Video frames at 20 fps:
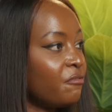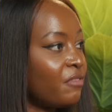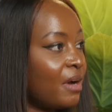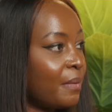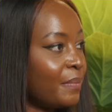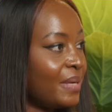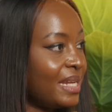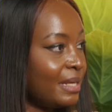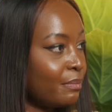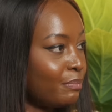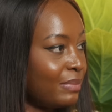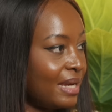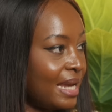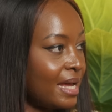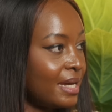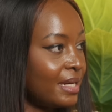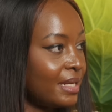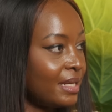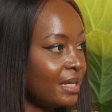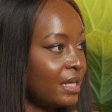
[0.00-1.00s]
family
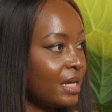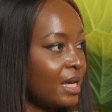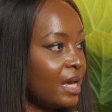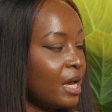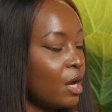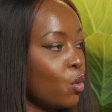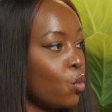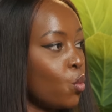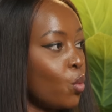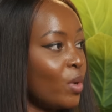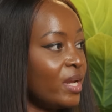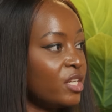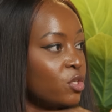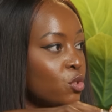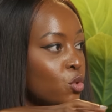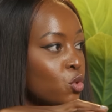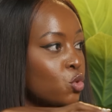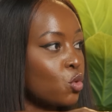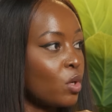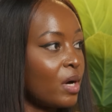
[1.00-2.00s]
planning when it
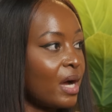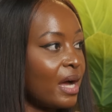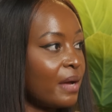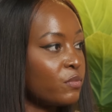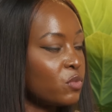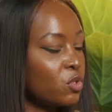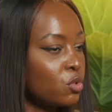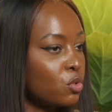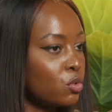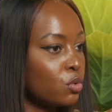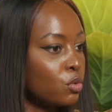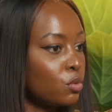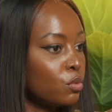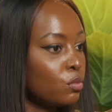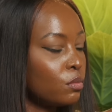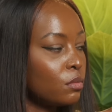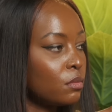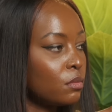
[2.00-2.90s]
also comes to